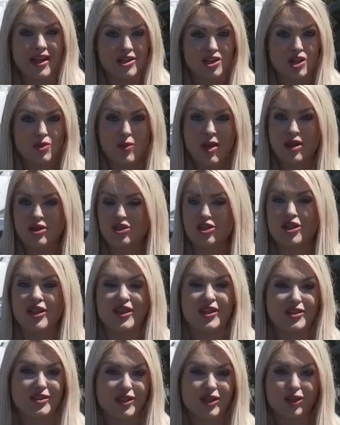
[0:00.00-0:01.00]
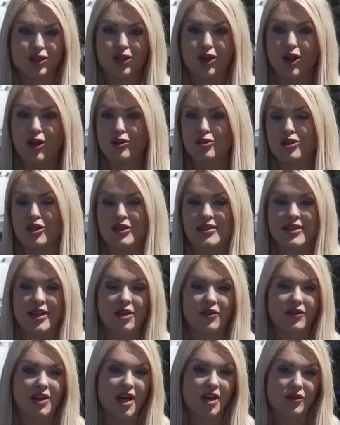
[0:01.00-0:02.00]
as you mentioned, is the largest
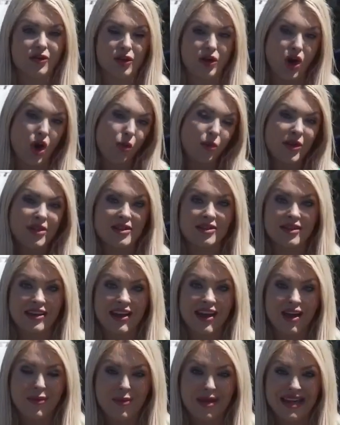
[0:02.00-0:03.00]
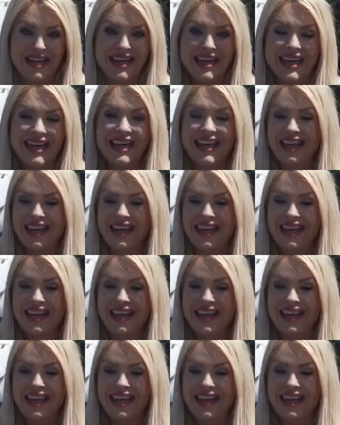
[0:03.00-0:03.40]
self governed homeless encampment